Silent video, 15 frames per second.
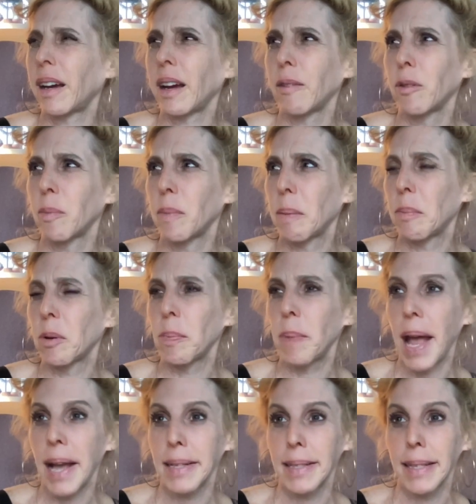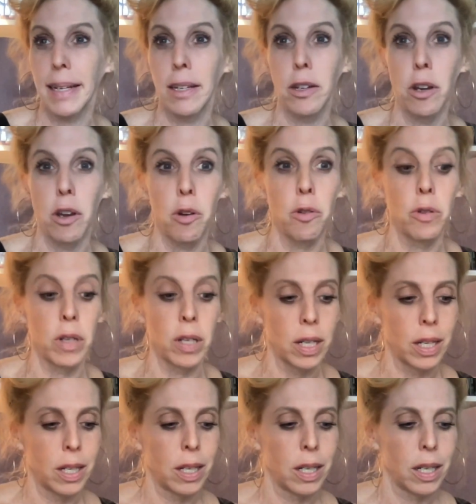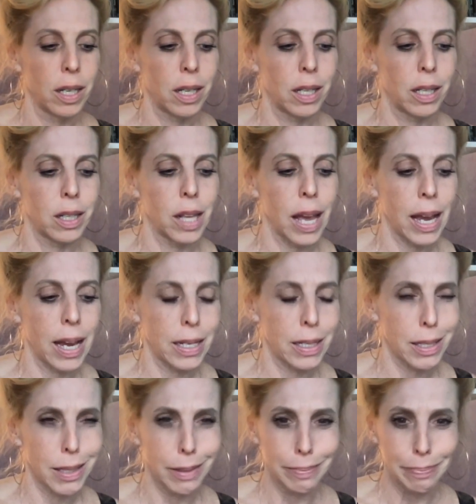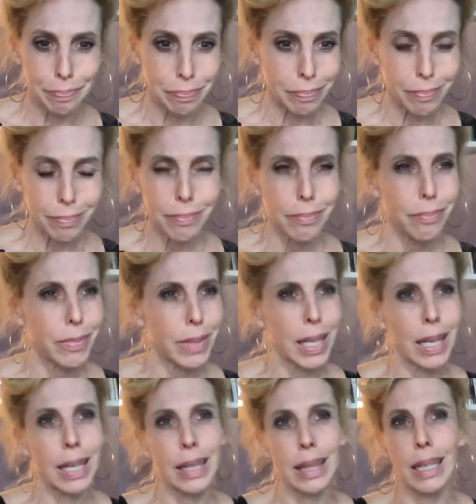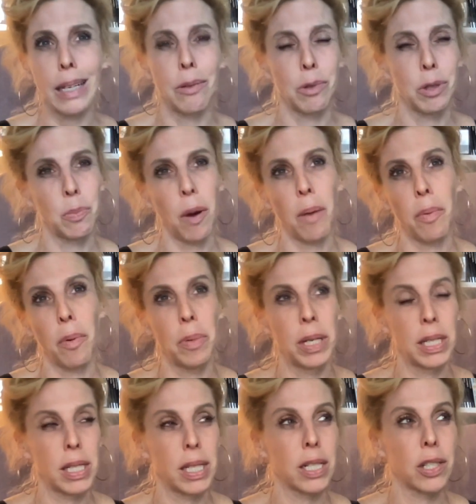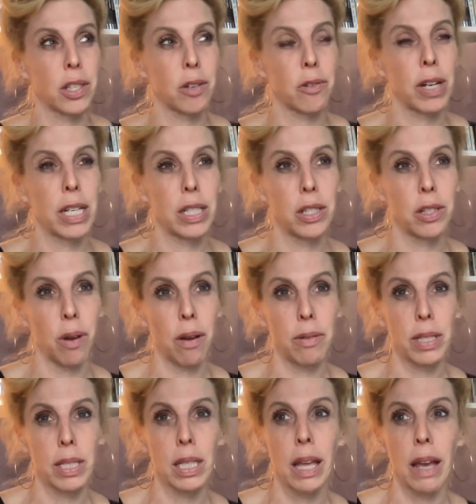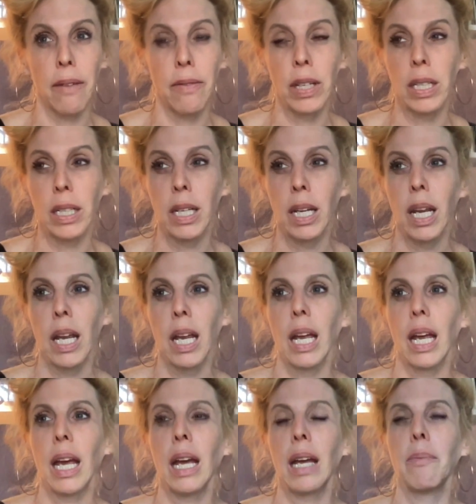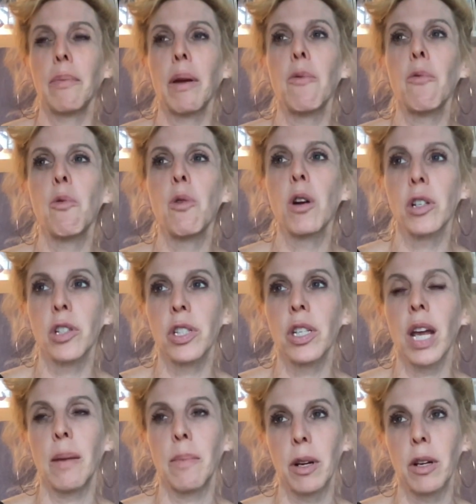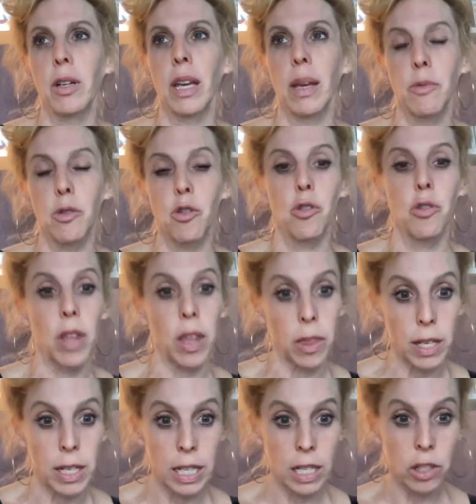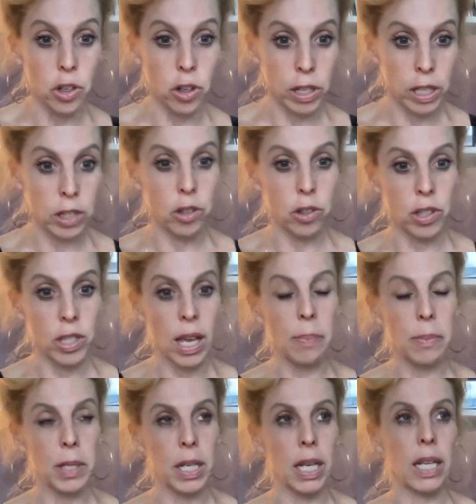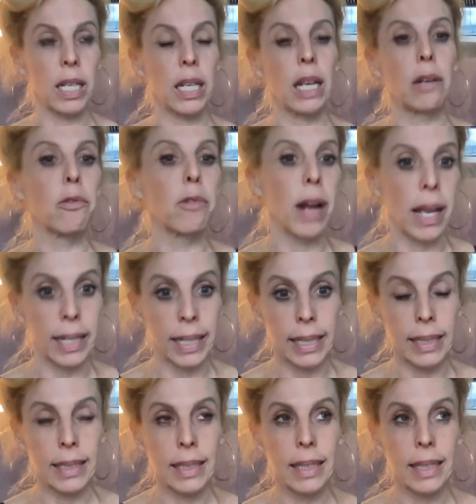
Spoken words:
I remember passing a note in class. I think it was probably sixth grade, so I was 11. And my worst nightmare came true that the teacher intercepted it and read it.